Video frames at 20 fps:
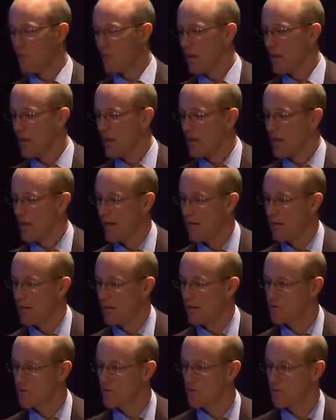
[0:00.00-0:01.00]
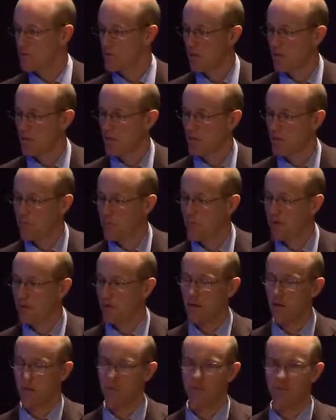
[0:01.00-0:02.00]
Now, in the interest of time, I'm not going
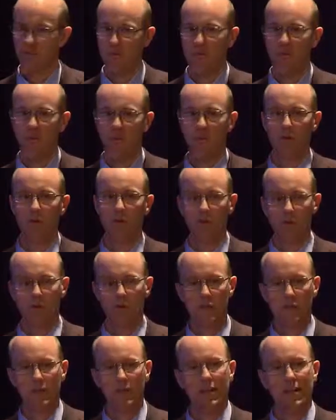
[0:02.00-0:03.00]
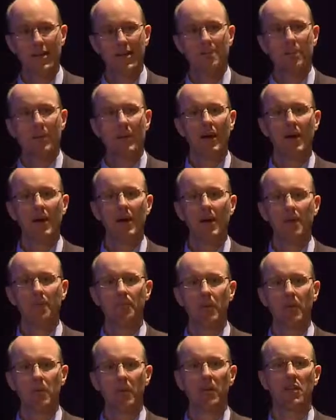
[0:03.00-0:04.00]
to go through all of this,
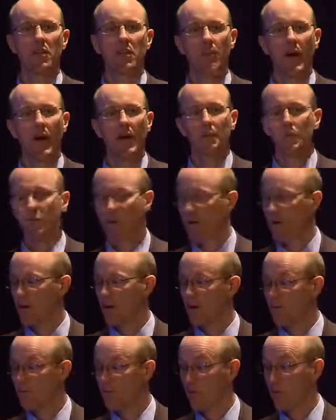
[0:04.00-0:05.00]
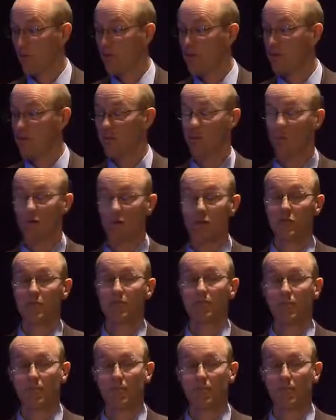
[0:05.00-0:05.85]
but in the paper I go through each of those